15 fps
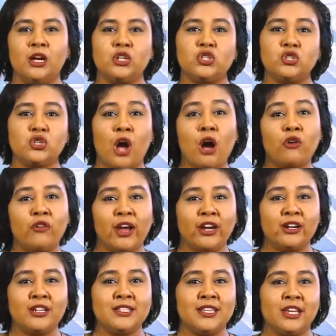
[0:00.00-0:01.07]
stock
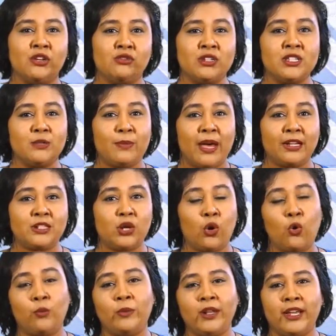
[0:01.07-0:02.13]
records in respect to
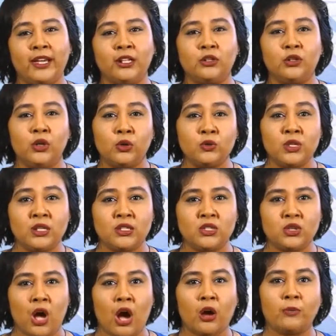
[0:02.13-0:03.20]
opening and closing
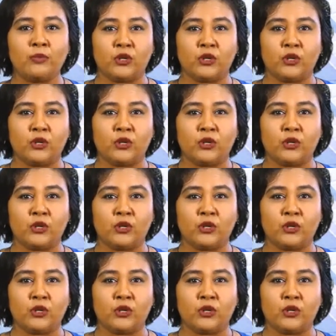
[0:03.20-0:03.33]
stock,